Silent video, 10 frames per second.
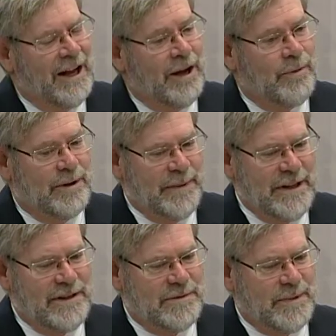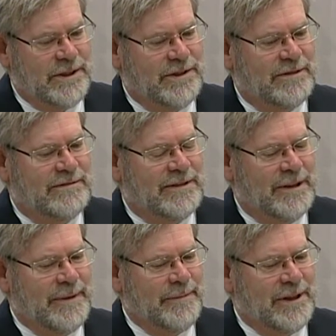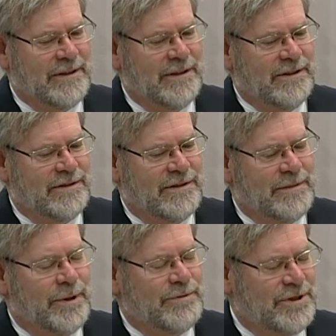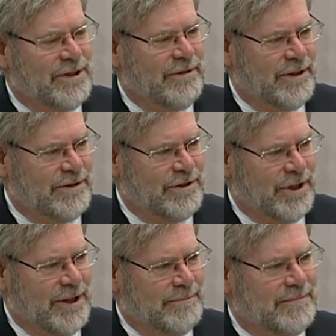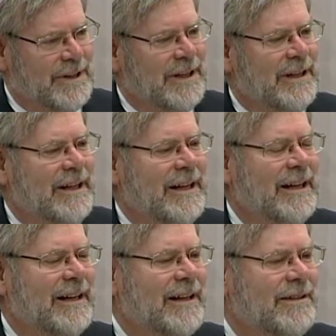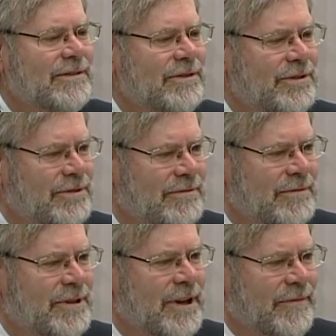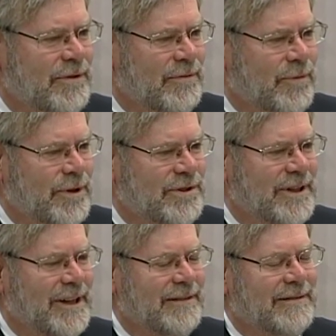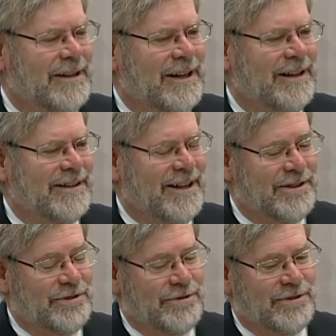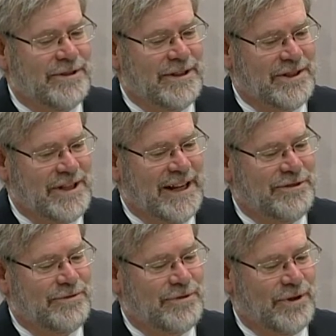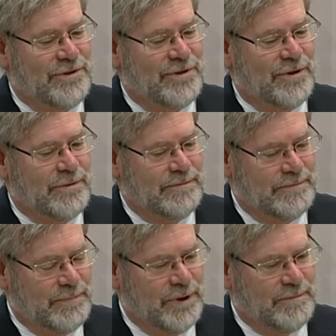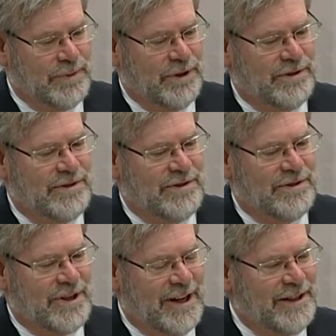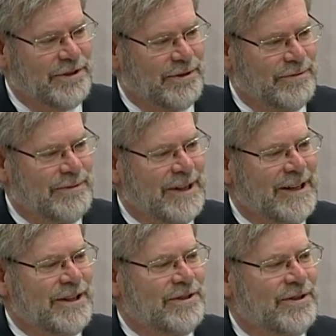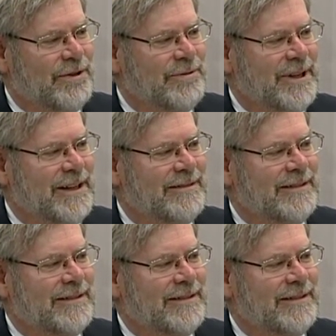Well, the balanced budget amendment is the most serious job, and you have to enforce that. The Constitution and statutes also put burdens on you so that